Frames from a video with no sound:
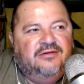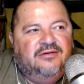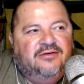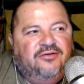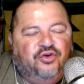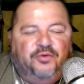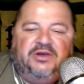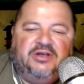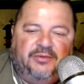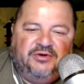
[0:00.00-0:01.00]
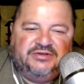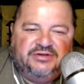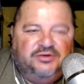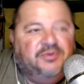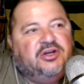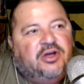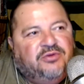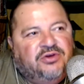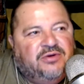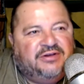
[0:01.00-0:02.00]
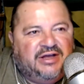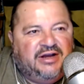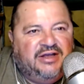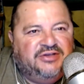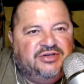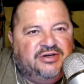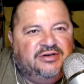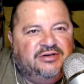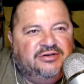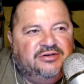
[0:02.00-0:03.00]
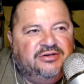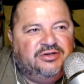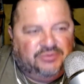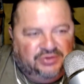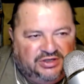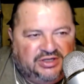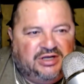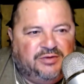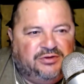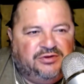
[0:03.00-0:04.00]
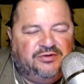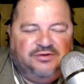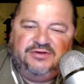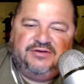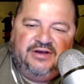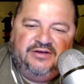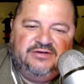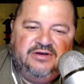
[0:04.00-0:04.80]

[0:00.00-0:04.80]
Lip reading: you become you at that age, communicating with you in this age.